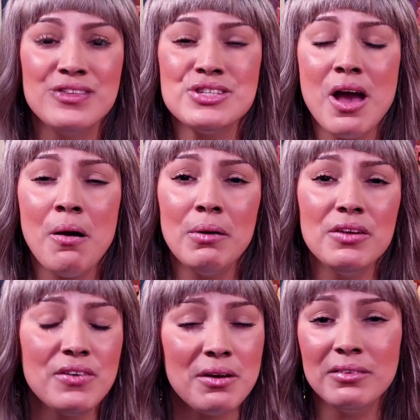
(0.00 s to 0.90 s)
So
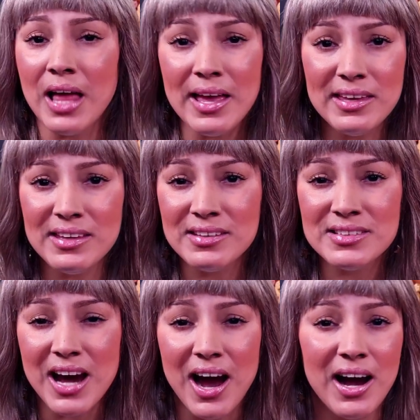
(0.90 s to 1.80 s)
if I don't like
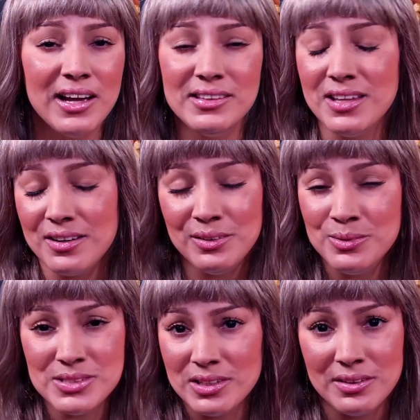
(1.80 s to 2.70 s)
it, I didn't
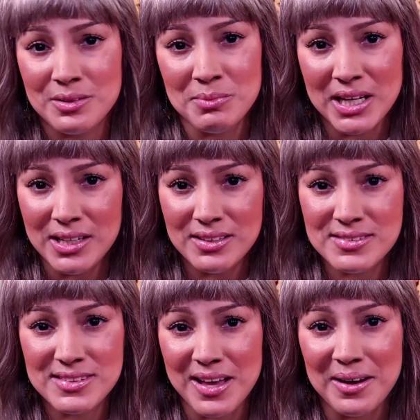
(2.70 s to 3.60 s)
lose a lot of money.
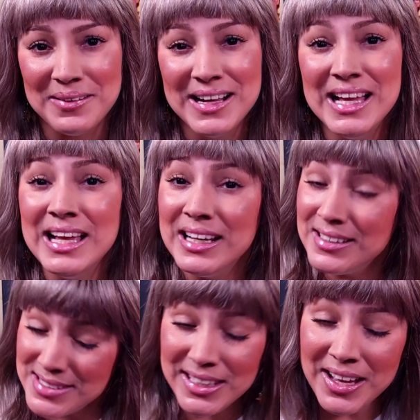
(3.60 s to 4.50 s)
So
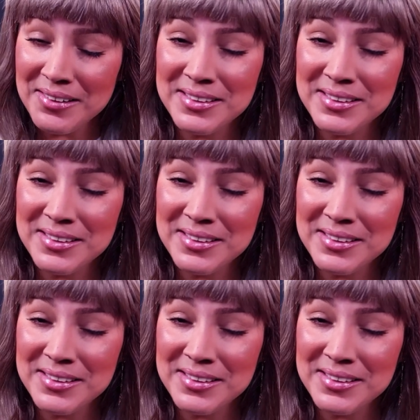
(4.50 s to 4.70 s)
let's see how it